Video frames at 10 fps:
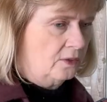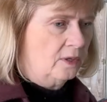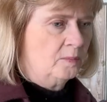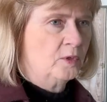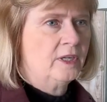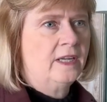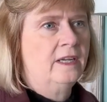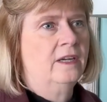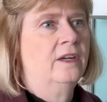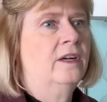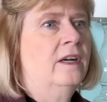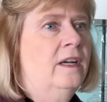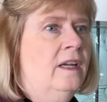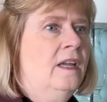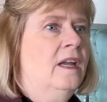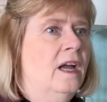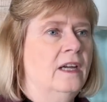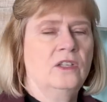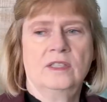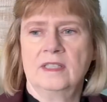I'm good here. I
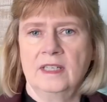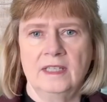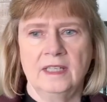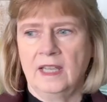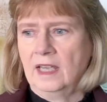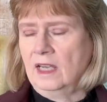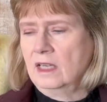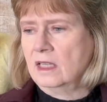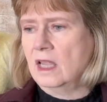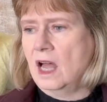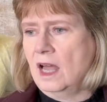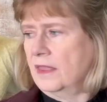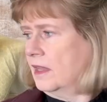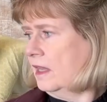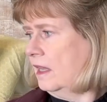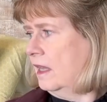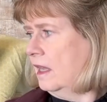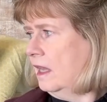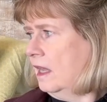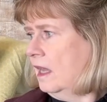just need to get a cloth.
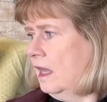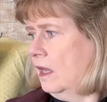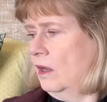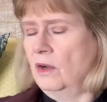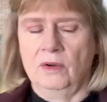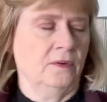Oh,